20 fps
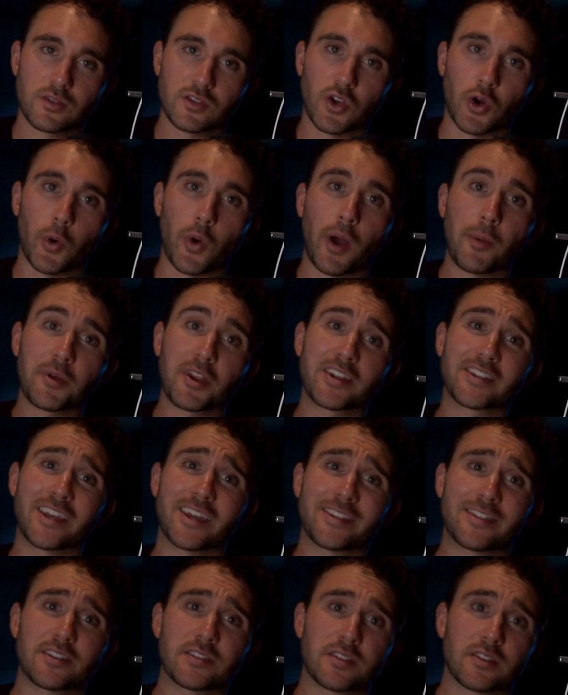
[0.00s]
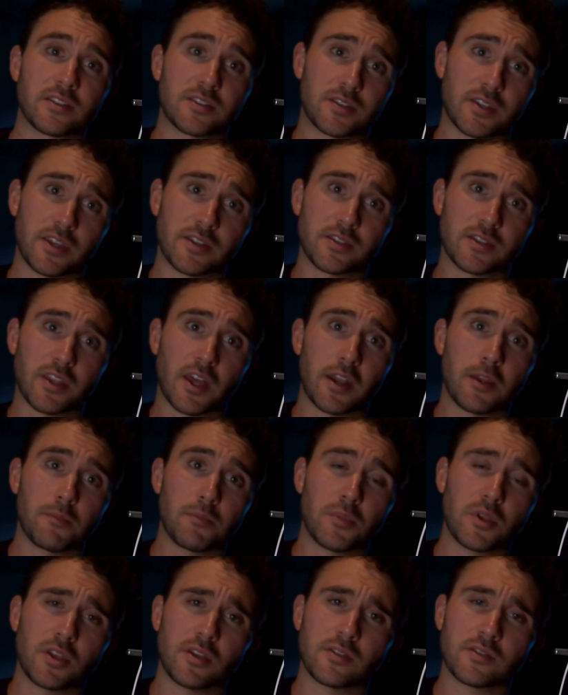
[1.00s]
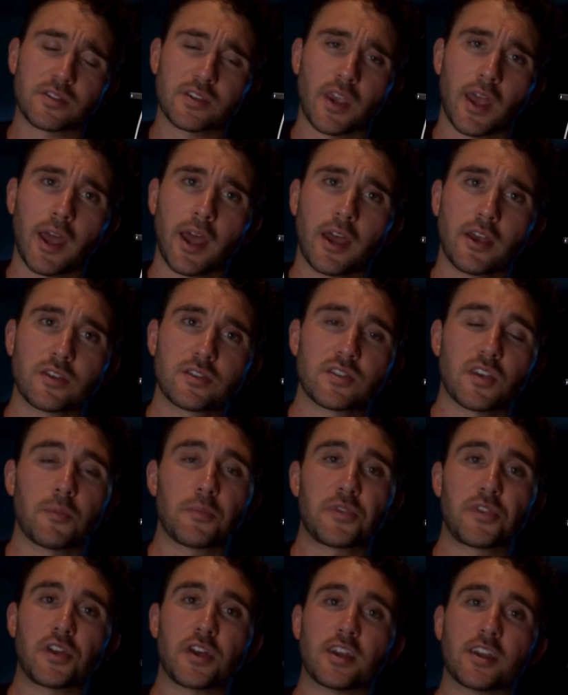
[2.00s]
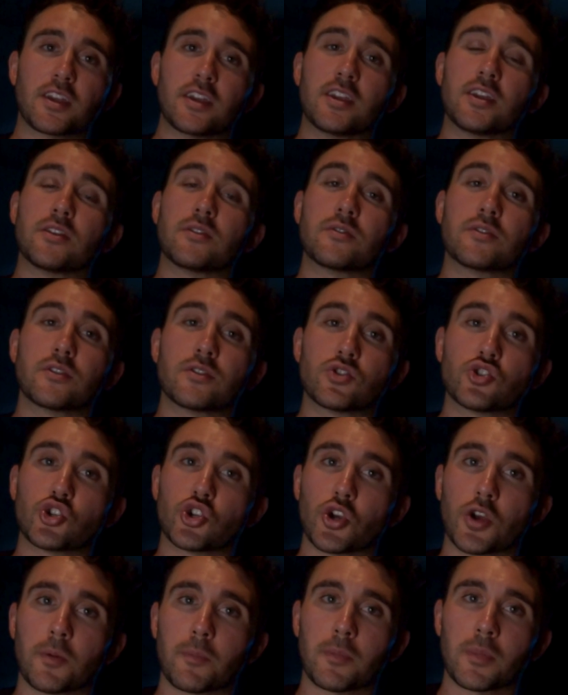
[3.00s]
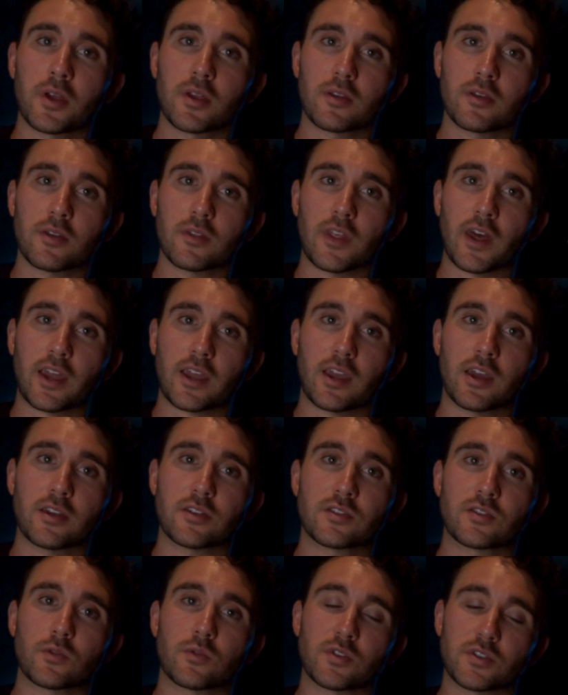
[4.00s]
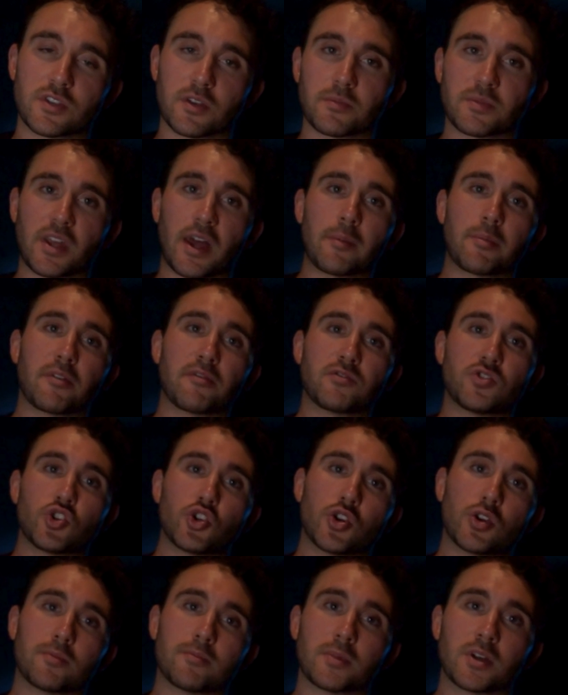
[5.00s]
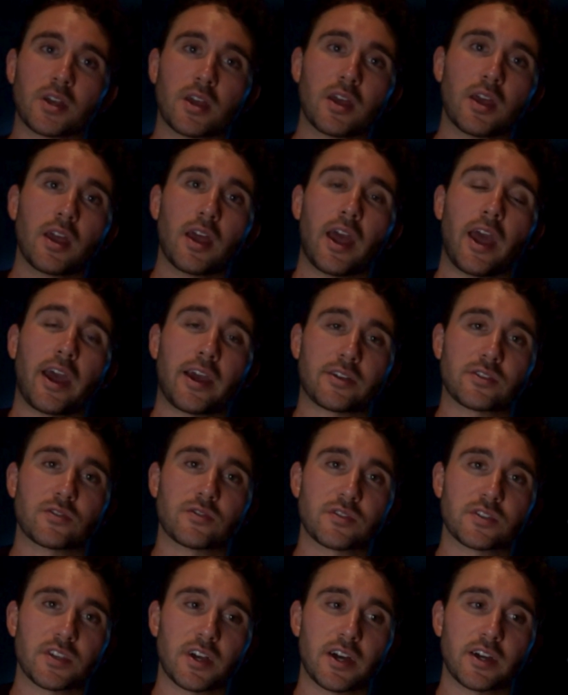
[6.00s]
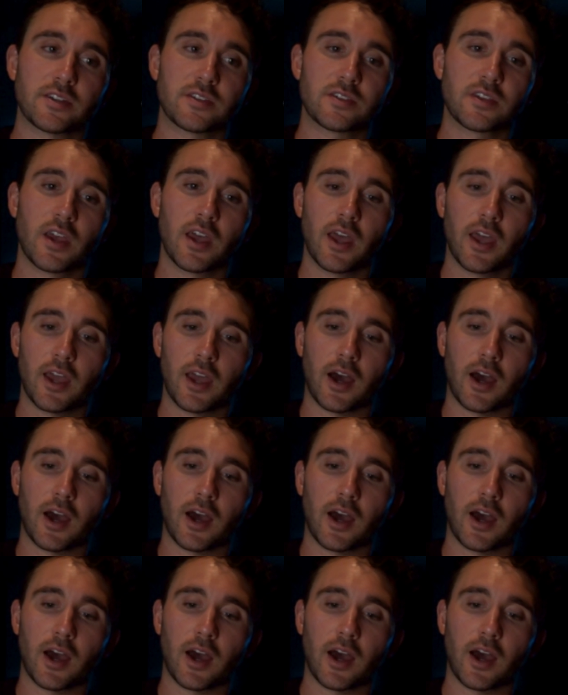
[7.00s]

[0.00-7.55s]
So, I'm going to take this in the sense that it means something in the gym in that case, or some type of gym exercise.